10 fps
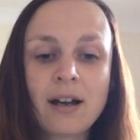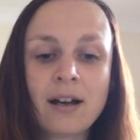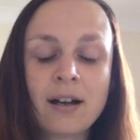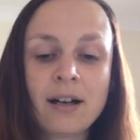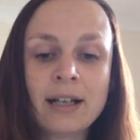
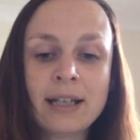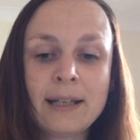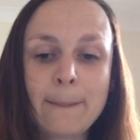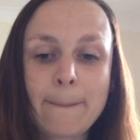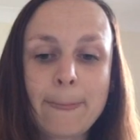
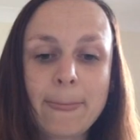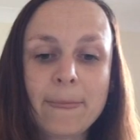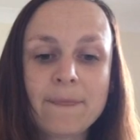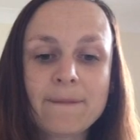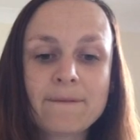I
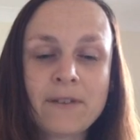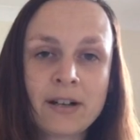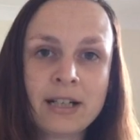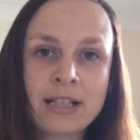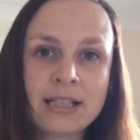
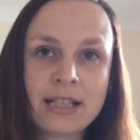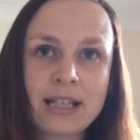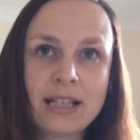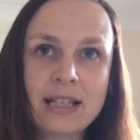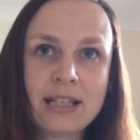find
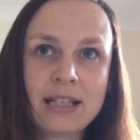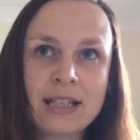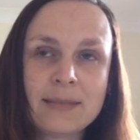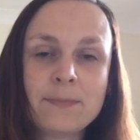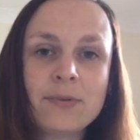
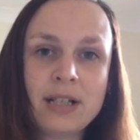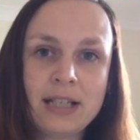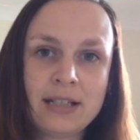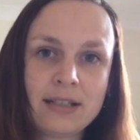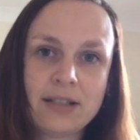it's
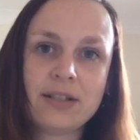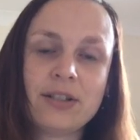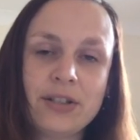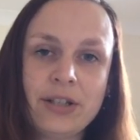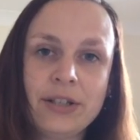brilliant
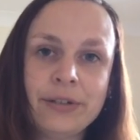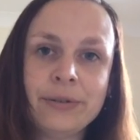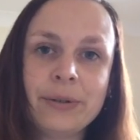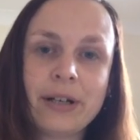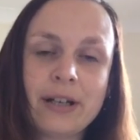to
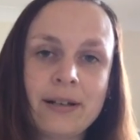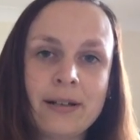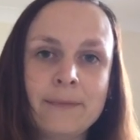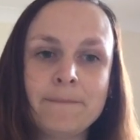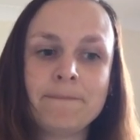do,
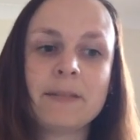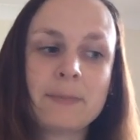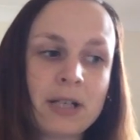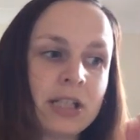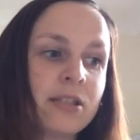
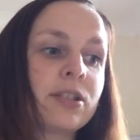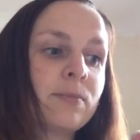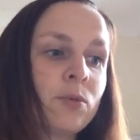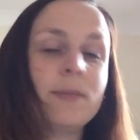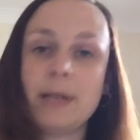especially the
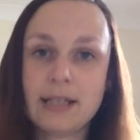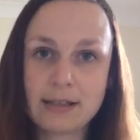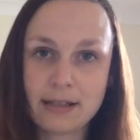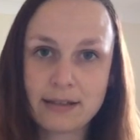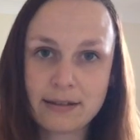smaller
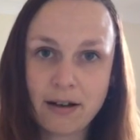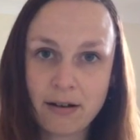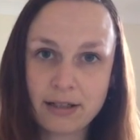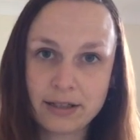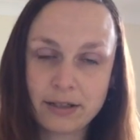pieces that
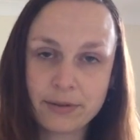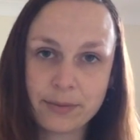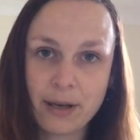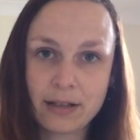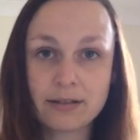I do
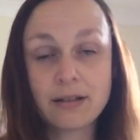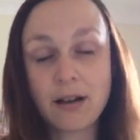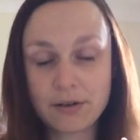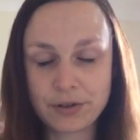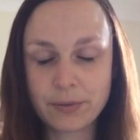as well as the
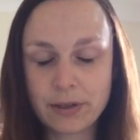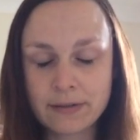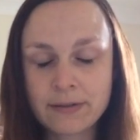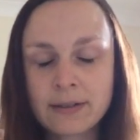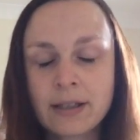larger
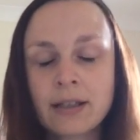ones.